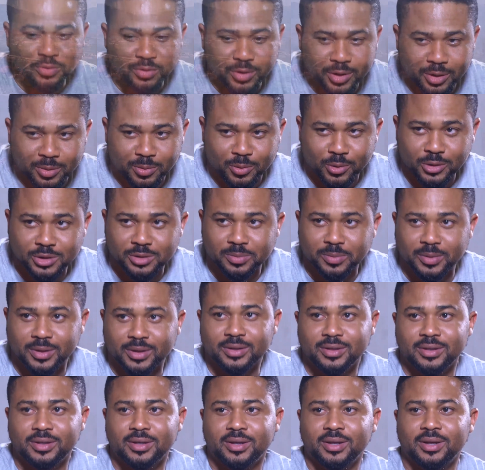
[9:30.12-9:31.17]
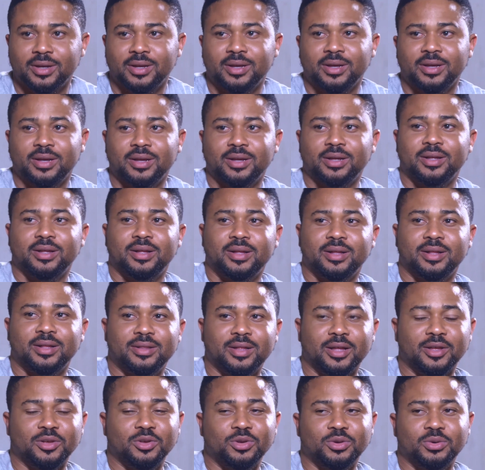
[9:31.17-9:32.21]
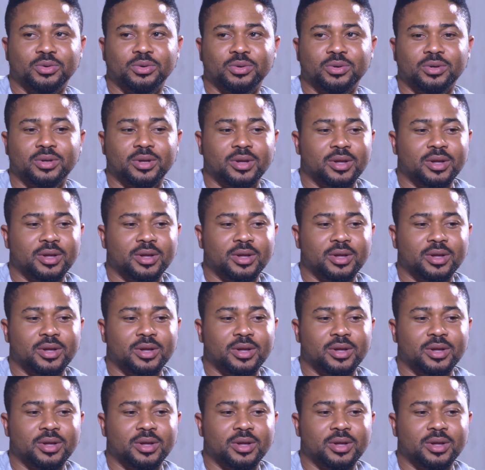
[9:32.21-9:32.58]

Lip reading: you very much, ma. Thank you.